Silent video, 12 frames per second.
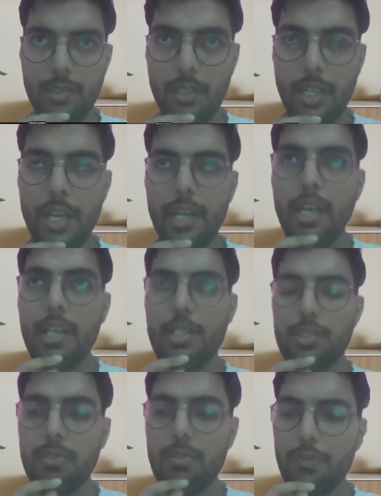Right.
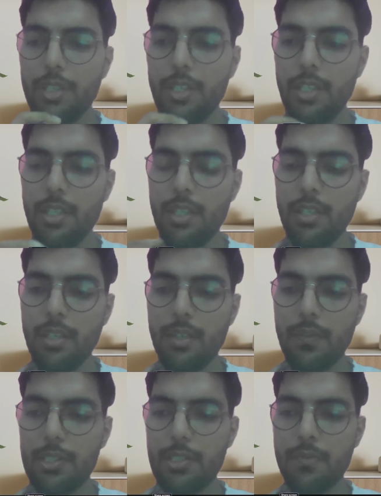So we
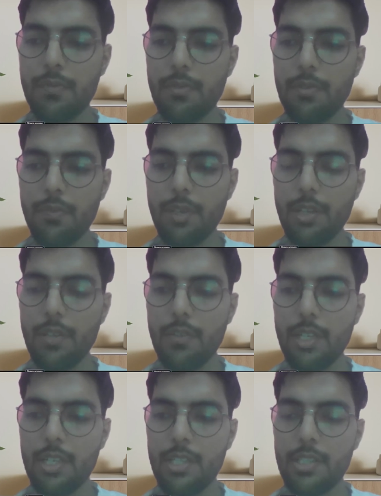first we
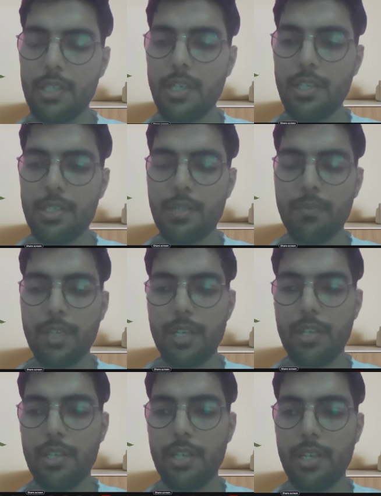that is a custom,
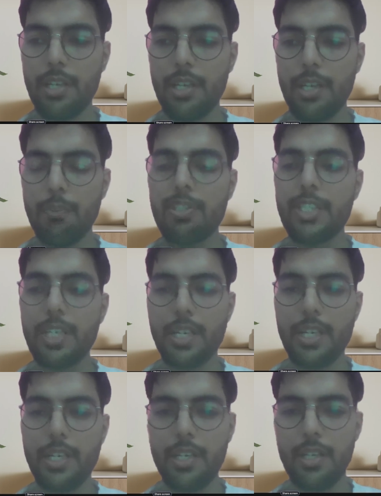right, AWS
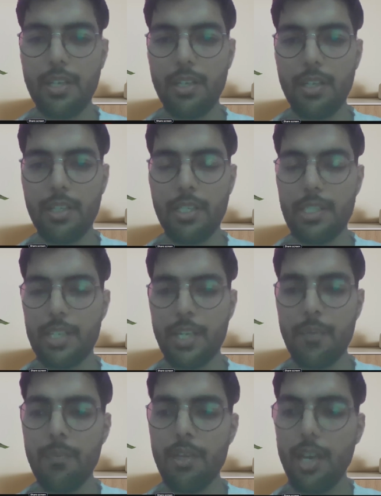secret, that is the
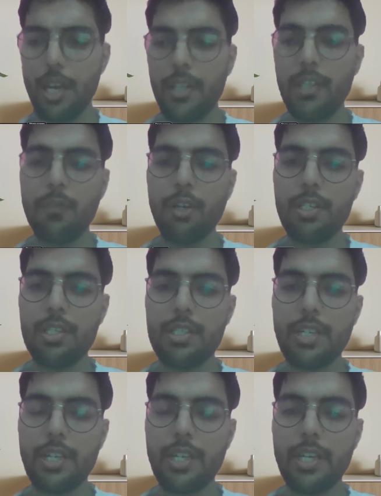name, and the what is the
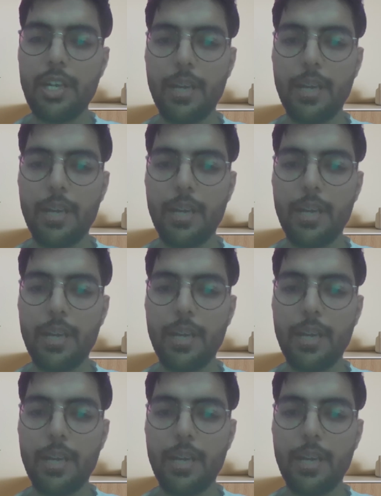secret